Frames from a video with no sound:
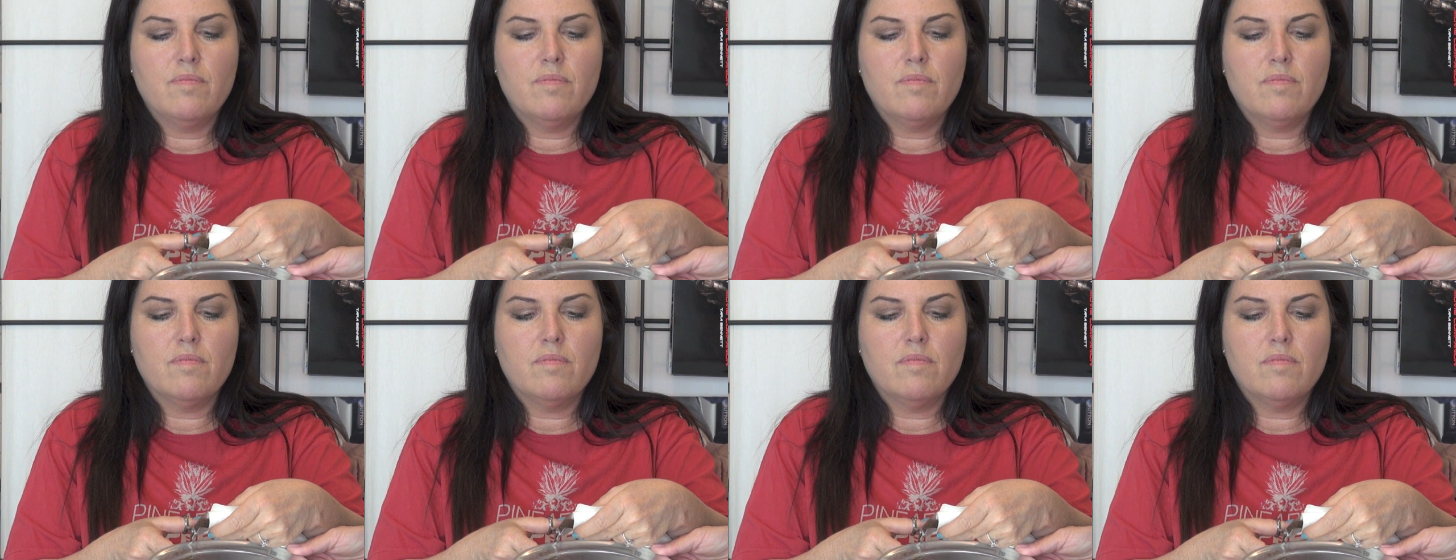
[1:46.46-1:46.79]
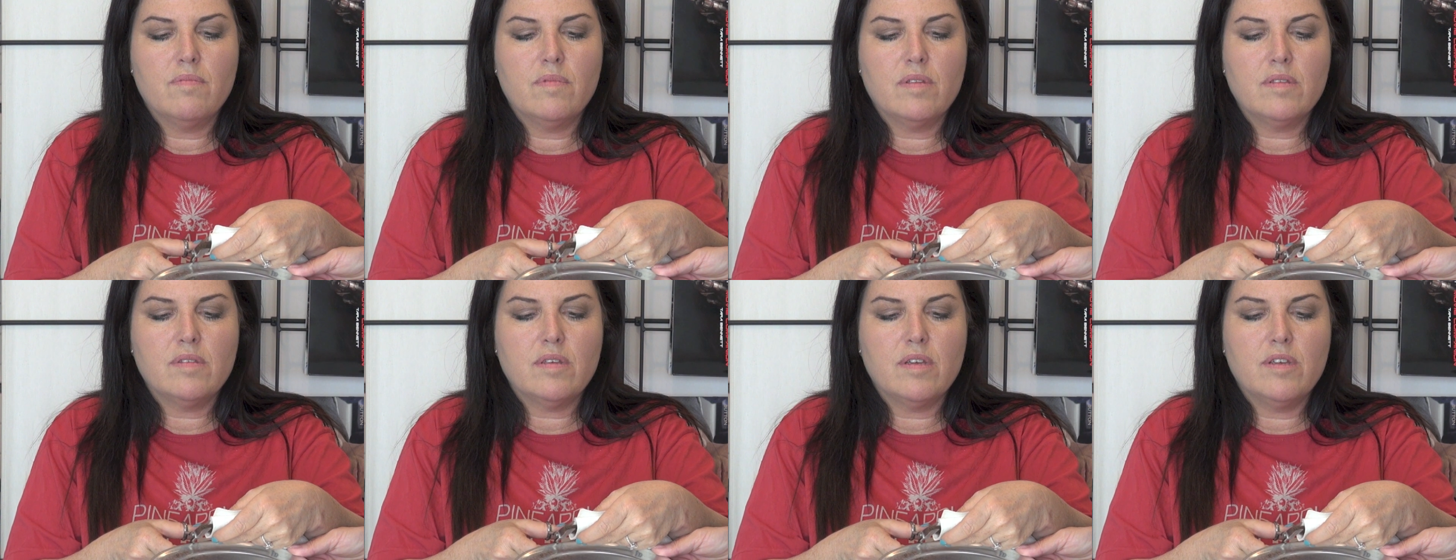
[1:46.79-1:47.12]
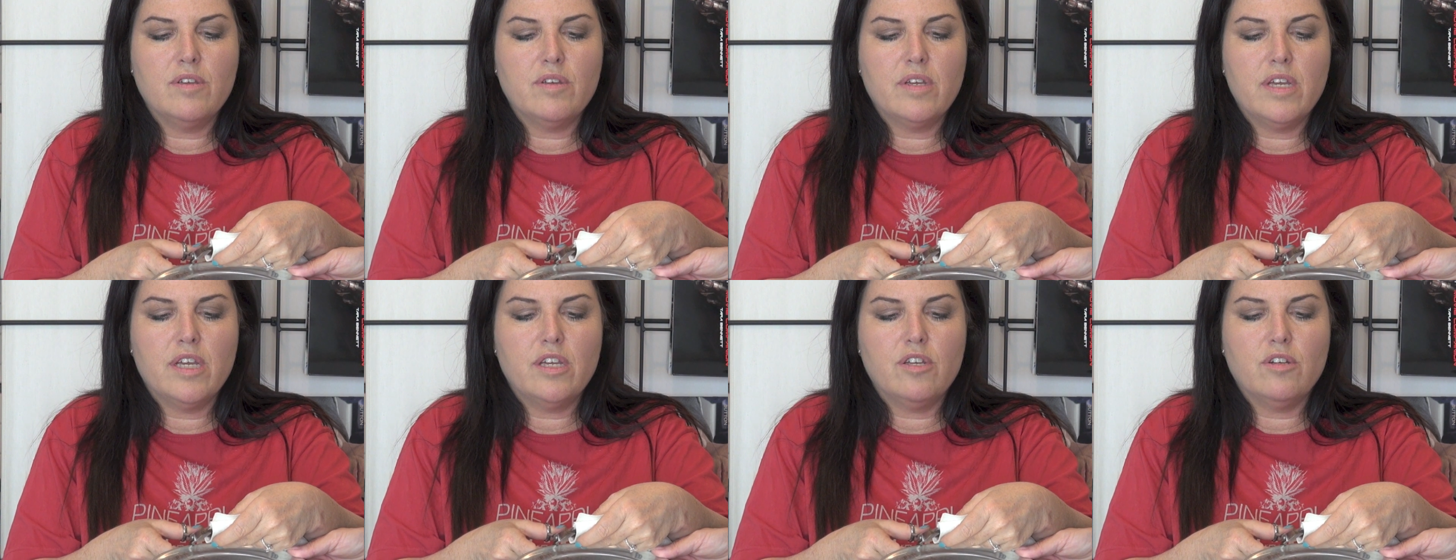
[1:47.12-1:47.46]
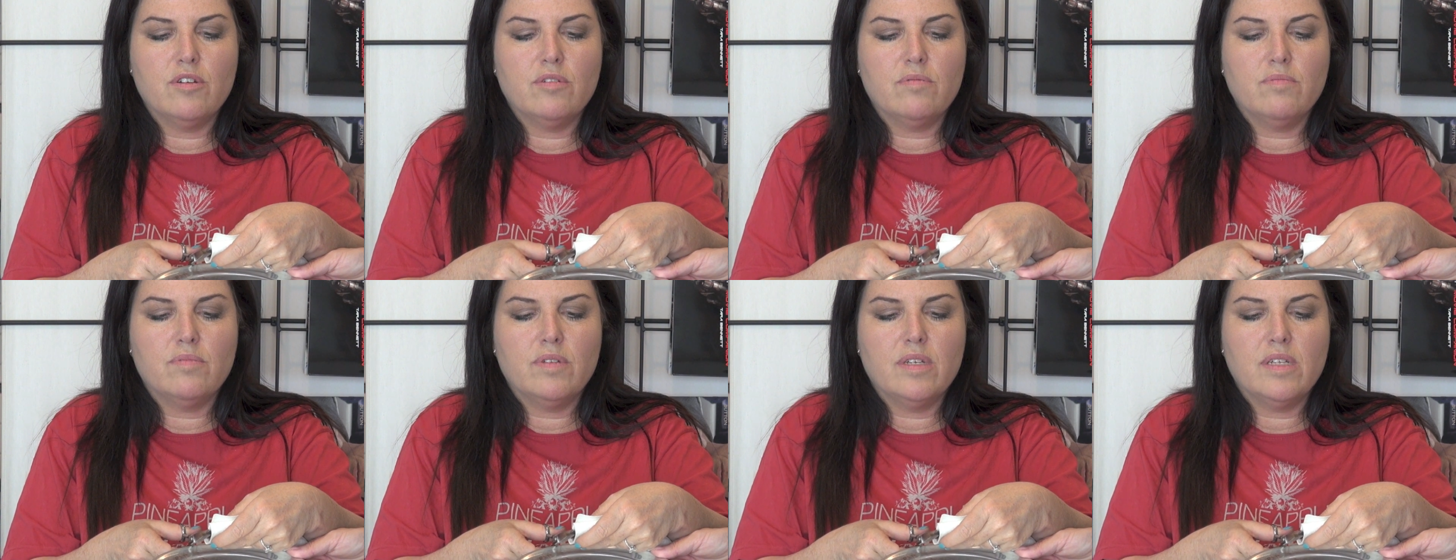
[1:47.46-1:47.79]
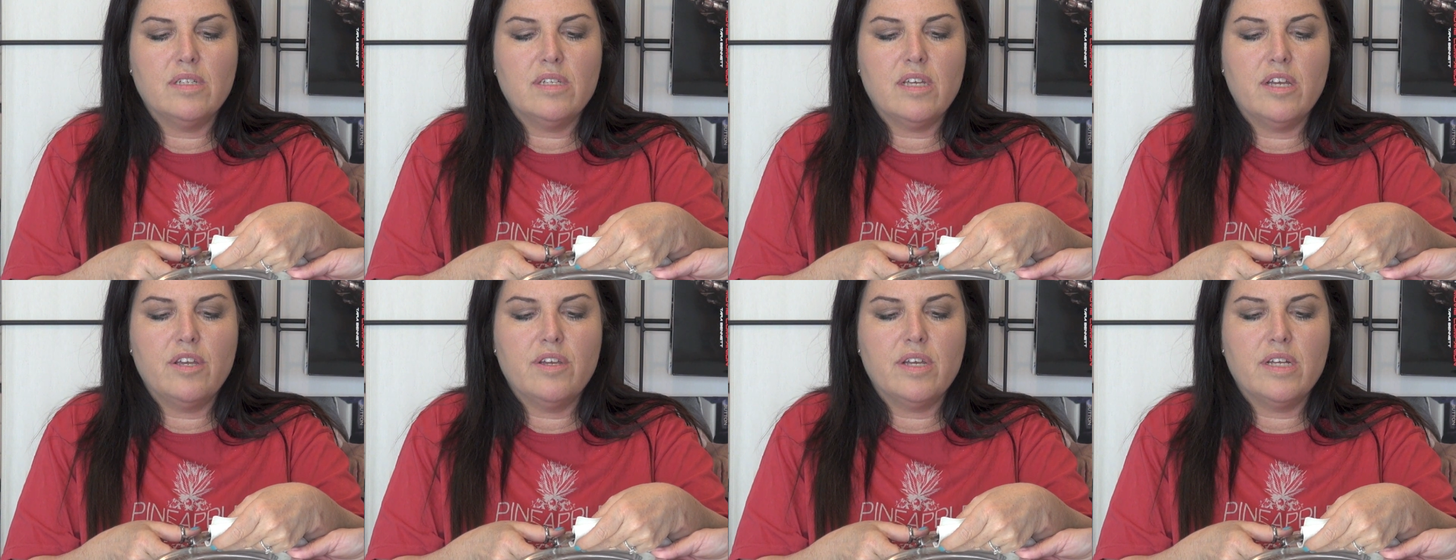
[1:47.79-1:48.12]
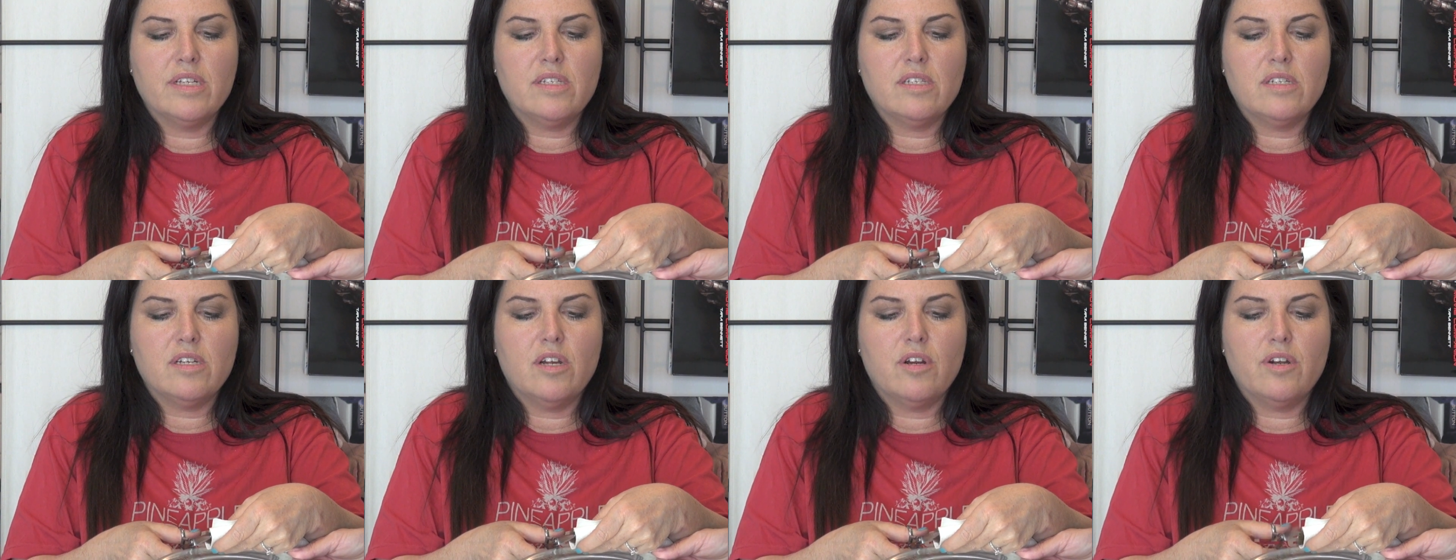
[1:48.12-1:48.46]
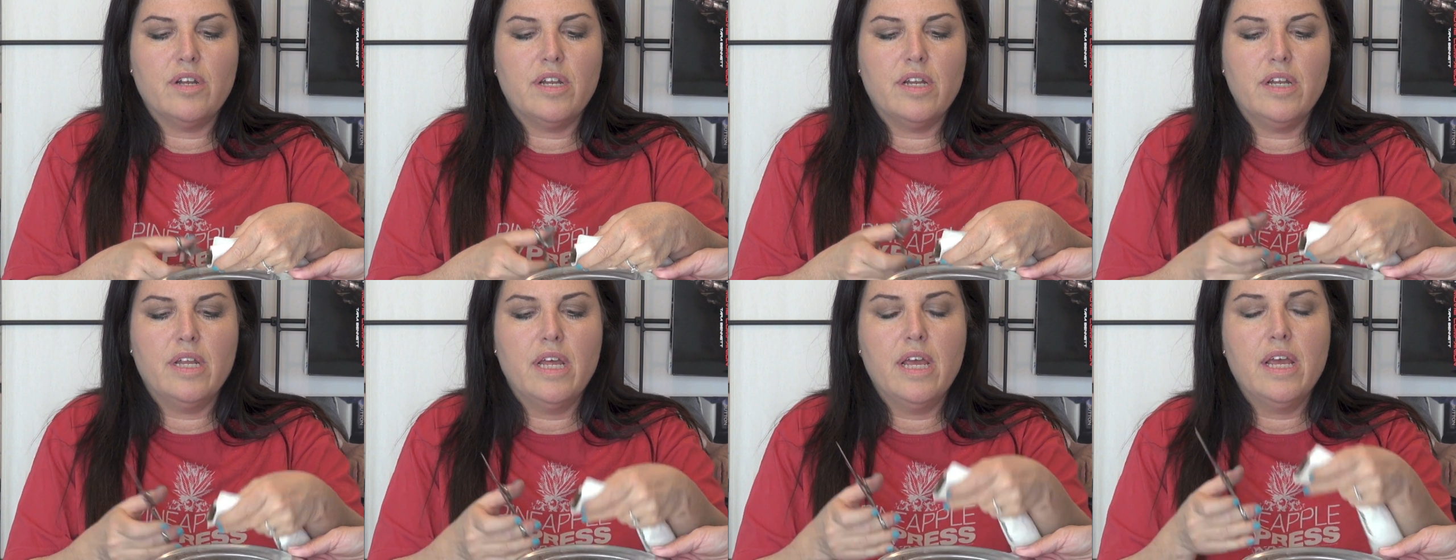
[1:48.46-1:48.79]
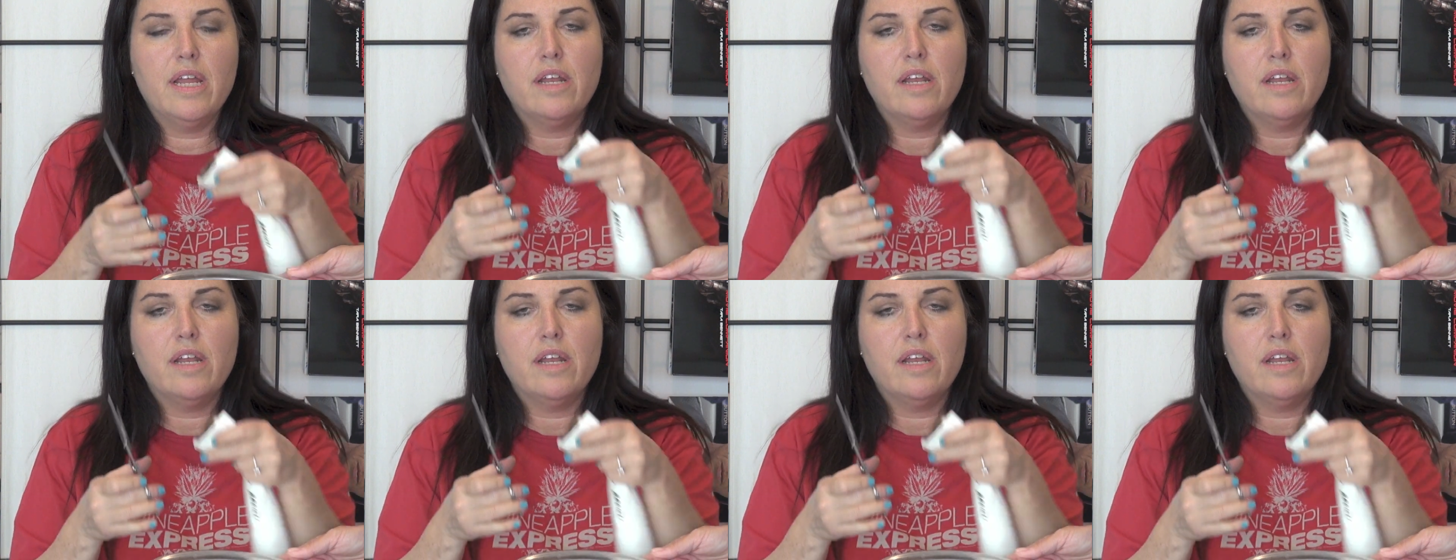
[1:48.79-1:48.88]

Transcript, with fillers: That's how you get started.